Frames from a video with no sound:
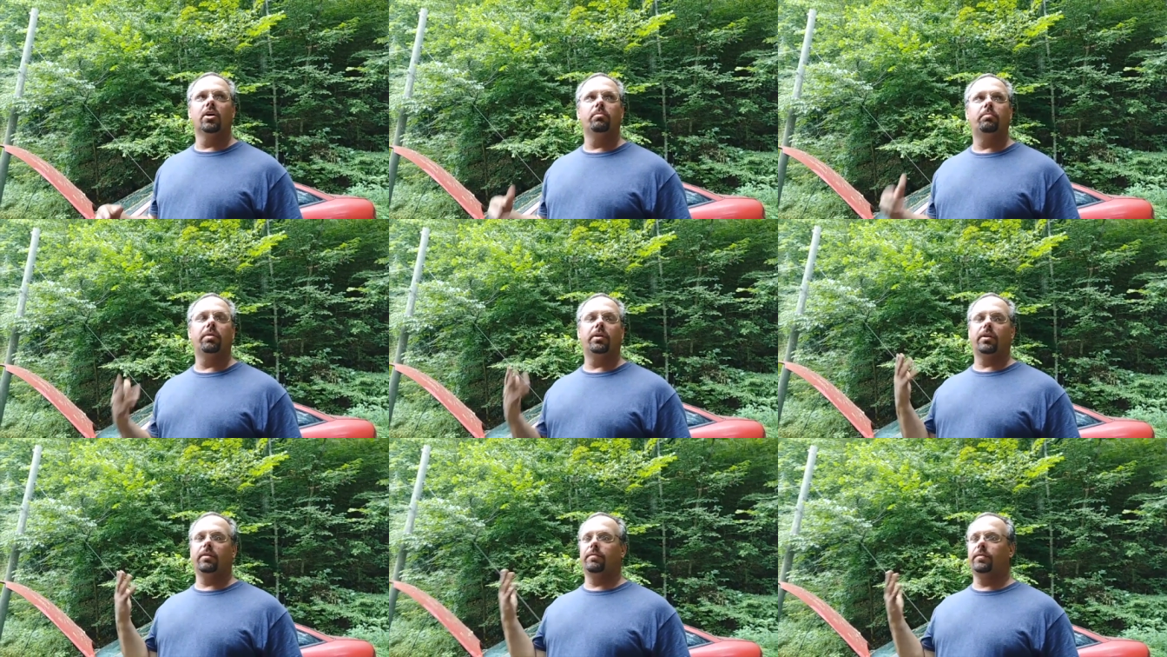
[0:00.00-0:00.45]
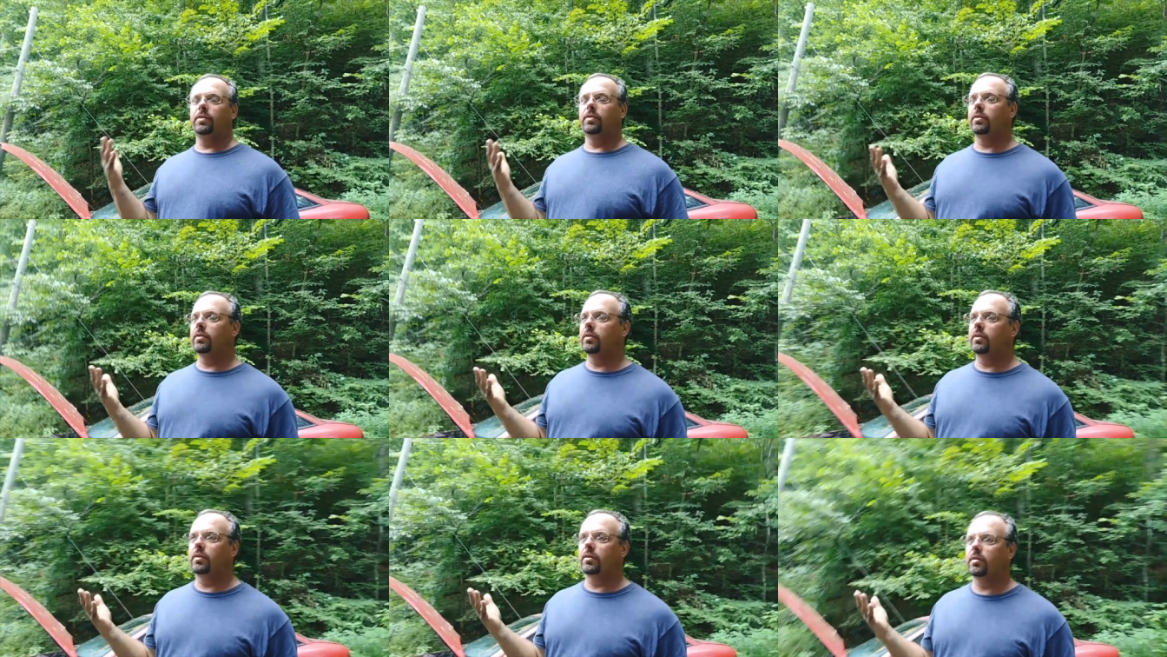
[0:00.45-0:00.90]
But if
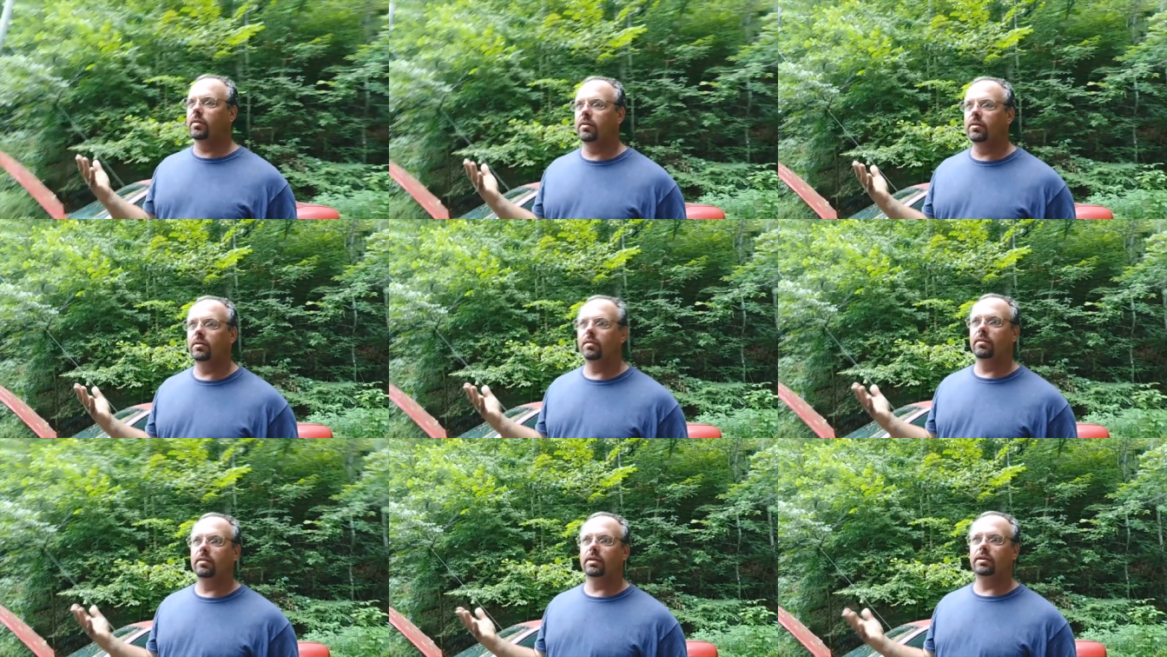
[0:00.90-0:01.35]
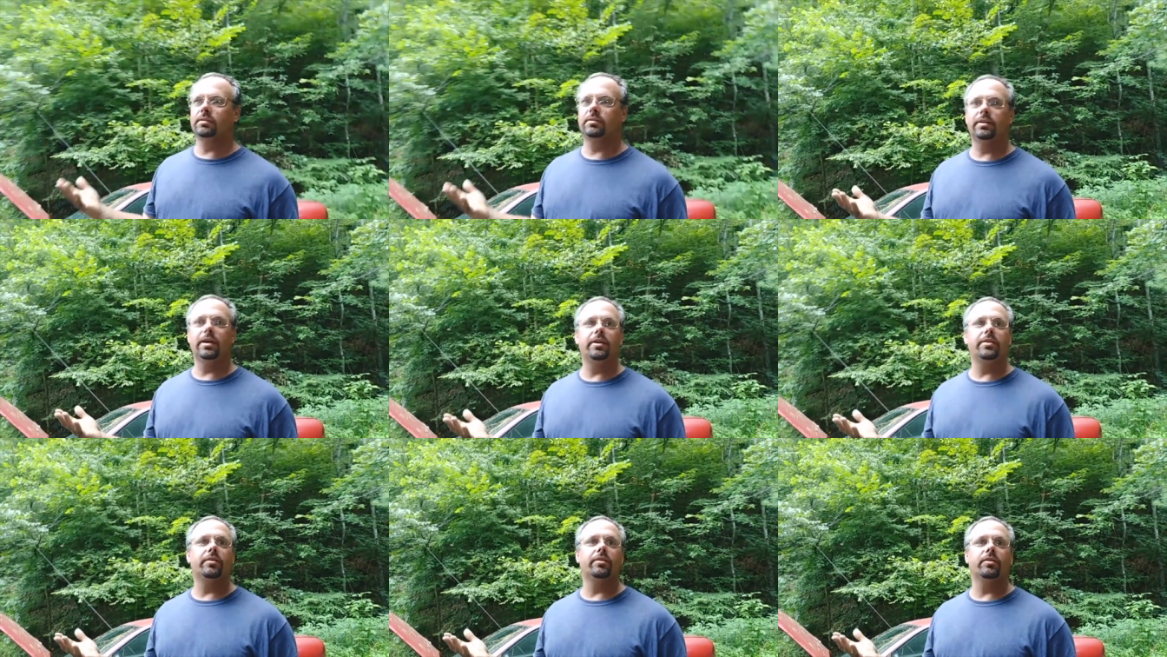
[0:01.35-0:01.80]
let's
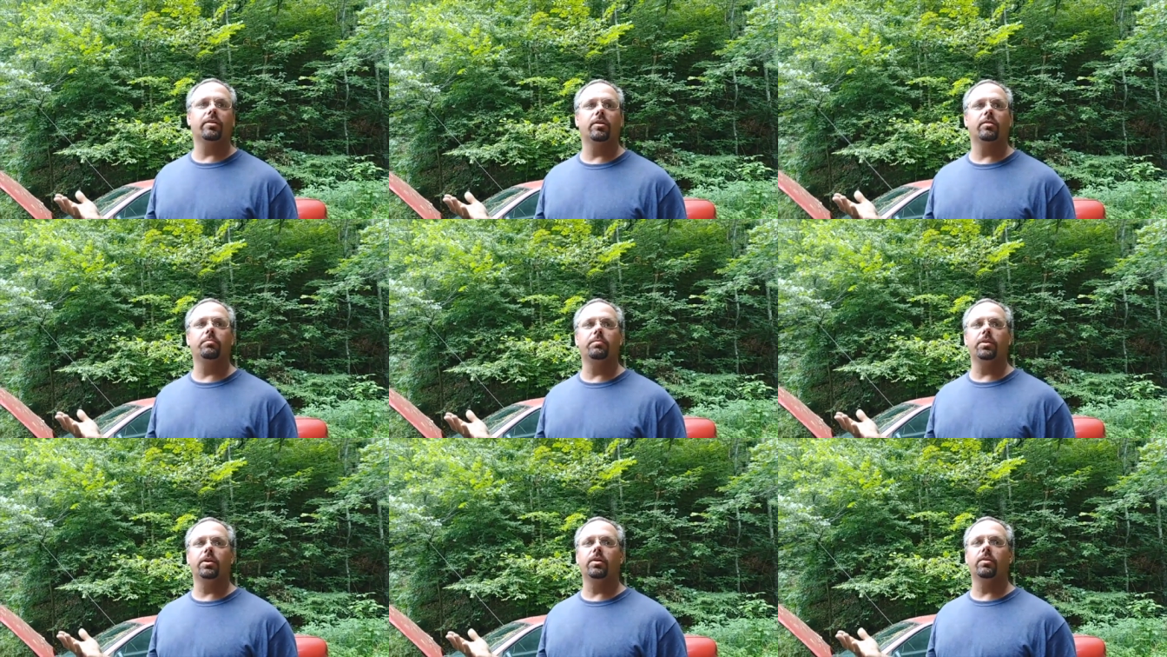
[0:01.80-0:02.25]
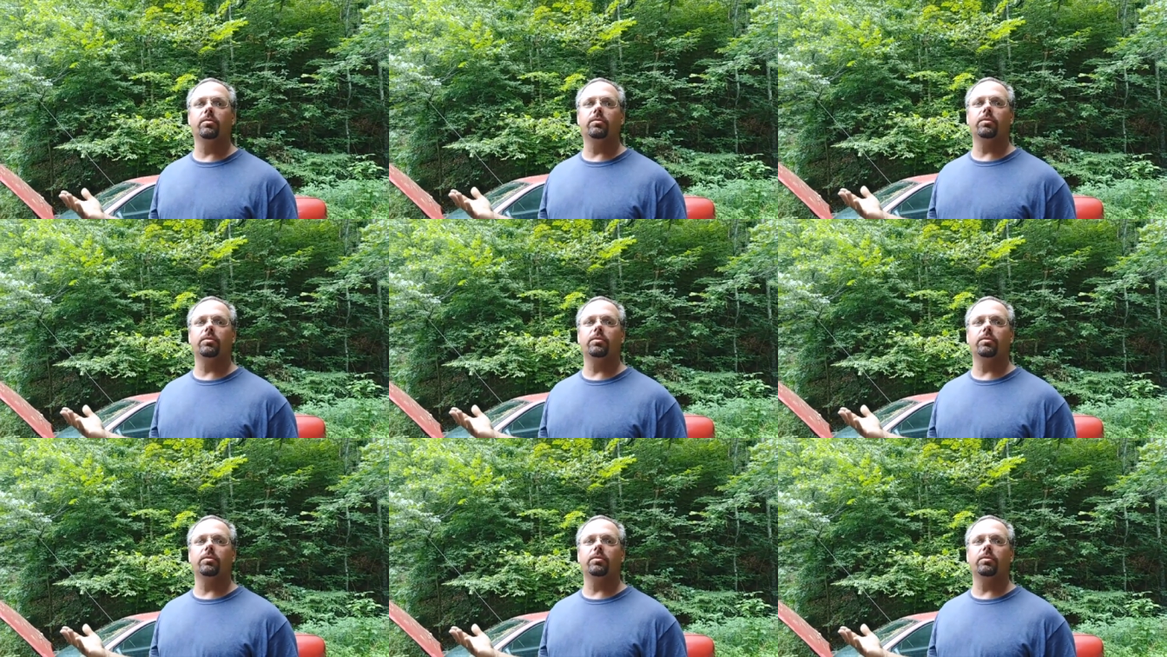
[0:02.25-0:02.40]
say your commute